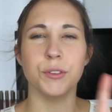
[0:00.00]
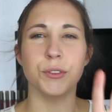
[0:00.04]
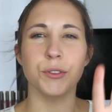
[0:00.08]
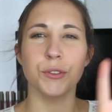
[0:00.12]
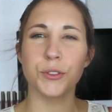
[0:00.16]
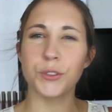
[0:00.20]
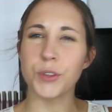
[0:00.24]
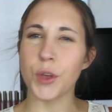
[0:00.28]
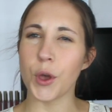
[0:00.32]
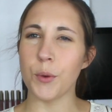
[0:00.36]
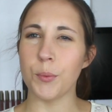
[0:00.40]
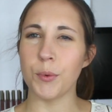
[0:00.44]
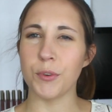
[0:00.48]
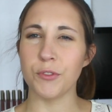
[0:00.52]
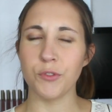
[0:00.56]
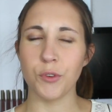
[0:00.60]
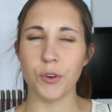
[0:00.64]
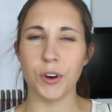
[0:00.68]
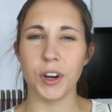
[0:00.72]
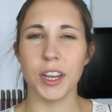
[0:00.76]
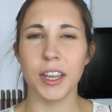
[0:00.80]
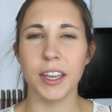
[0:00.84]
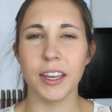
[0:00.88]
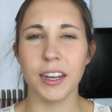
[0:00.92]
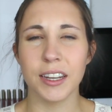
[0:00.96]
So
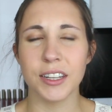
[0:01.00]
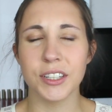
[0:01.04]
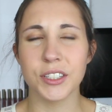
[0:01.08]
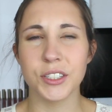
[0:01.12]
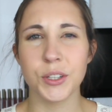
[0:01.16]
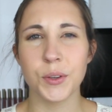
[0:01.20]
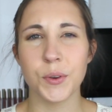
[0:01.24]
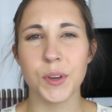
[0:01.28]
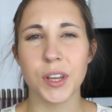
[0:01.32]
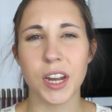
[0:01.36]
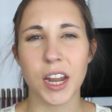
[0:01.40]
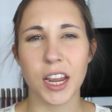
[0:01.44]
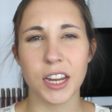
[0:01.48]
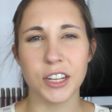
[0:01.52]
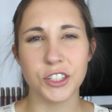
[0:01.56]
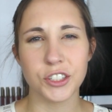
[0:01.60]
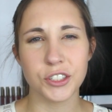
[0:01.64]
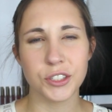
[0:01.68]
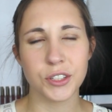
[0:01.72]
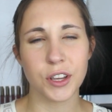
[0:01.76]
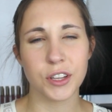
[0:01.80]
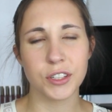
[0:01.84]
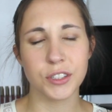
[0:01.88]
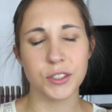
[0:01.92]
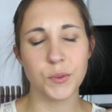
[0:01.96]
before I get into it, I
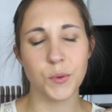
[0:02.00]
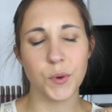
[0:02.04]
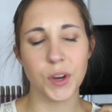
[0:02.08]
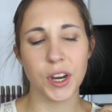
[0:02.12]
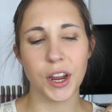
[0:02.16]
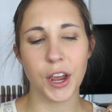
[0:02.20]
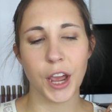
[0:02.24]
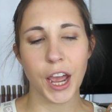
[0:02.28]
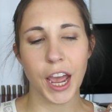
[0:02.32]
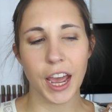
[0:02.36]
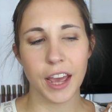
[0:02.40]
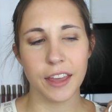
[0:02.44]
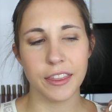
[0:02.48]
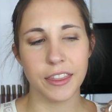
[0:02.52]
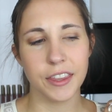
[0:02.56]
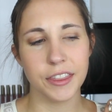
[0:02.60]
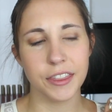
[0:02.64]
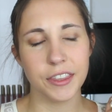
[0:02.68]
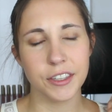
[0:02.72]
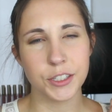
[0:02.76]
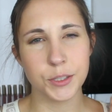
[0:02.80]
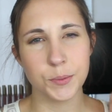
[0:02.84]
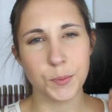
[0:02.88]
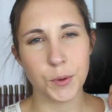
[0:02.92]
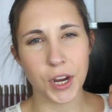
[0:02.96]
just also want to add
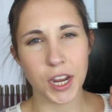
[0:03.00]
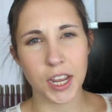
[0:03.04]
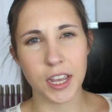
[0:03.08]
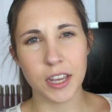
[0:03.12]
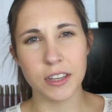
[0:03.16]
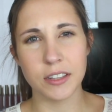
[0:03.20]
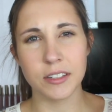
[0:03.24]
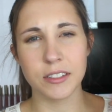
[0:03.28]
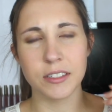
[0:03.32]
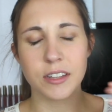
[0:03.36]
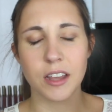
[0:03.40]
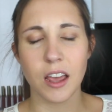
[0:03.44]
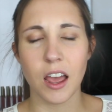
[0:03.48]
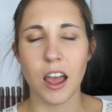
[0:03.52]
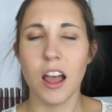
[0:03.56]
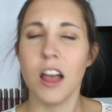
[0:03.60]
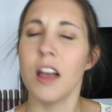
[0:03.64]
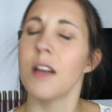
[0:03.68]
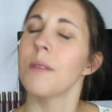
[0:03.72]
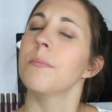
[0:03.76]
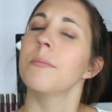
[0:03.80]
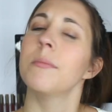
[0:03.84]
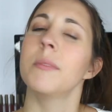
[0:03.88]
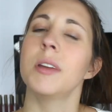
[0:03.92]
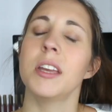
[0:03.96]
that this brand,
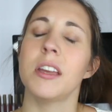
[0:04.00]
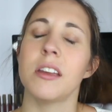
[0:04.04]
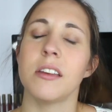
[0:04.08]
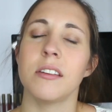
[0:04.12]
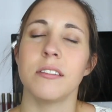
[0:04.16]
um,